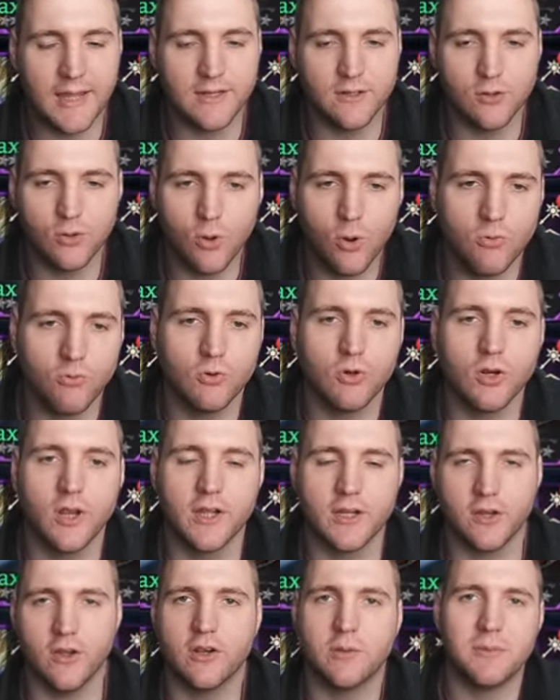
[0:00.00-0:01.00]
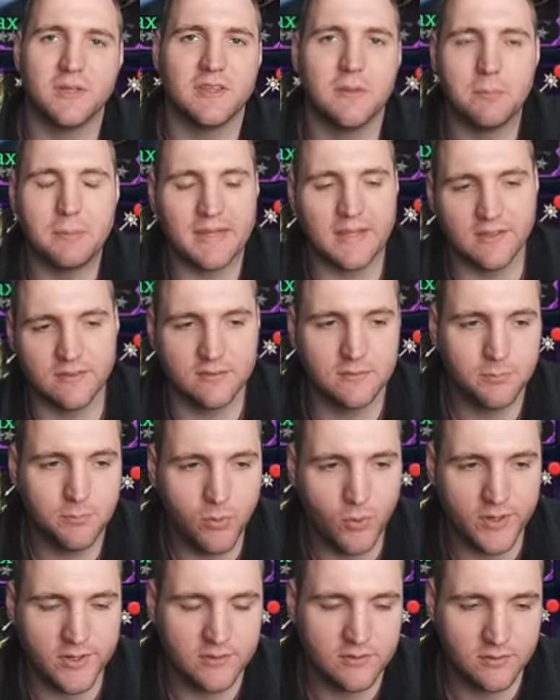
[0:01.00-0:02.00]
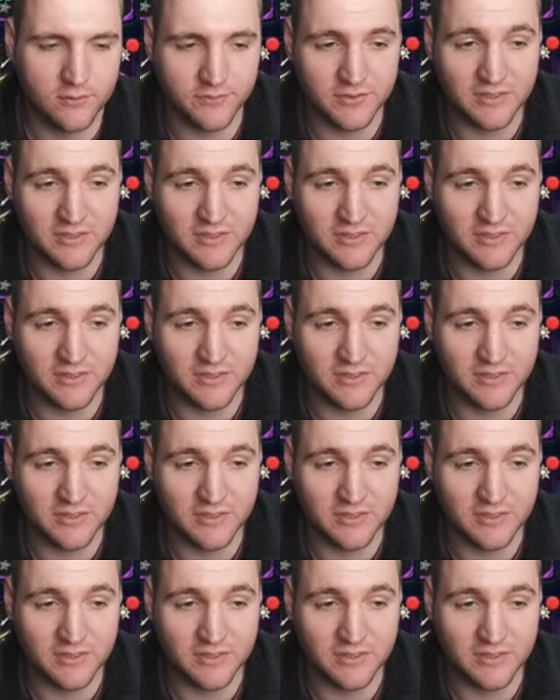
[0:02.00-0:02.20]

and Laurel are going to be the biggest points